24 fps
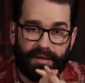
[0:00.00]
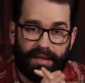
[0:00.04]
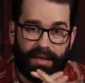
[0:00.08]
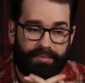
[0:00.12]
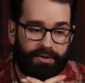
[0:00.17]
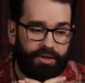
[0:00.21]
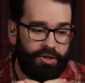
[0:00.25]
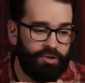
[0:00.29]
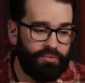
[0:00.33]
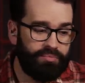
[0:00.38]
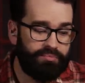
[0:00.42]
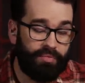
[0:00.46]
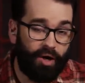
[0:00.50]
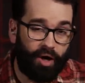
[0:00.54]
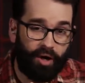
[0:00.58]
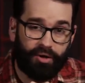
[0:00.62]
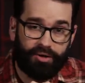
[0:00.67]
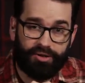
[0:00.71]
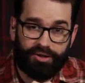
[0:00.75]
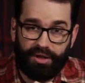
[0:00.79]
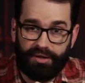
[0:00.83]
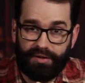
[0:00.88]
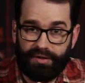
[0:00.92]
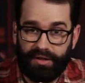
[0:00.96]
How about you
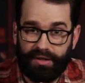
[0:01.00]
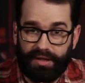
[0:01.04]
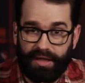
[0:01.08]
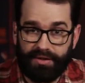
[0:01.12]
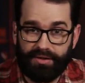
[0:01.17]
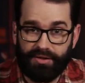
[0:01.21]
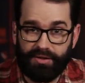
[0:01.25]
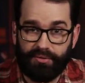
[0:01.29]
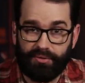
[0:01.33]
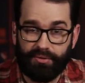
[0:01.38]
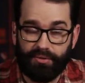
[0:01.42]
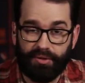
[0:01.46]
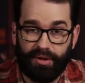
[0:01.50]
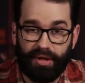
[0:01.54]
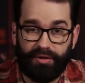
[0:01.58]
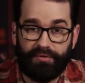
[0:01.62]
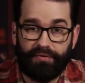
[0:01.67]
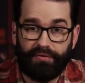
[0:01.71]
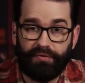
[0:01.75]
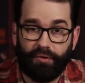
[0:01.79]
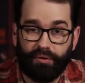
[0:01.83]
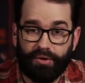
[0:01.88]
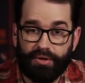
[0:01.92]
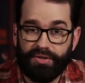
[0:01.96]
march into that school
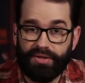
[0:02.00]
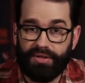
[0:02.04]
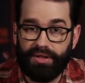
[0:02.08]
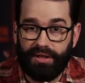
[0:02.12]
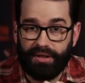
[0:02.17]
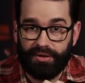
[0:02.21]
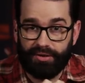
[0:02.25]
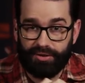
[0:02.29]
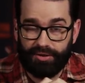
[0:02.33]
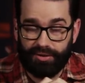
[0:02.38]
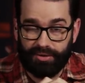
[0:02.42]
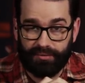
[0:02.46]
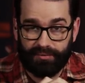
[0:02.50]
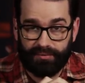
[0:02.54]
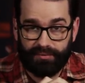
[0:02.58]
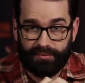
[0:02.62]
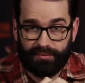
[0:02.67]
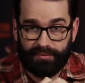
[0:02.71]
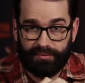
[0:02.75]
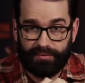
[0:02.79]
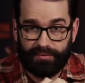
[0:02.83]
and force the issue?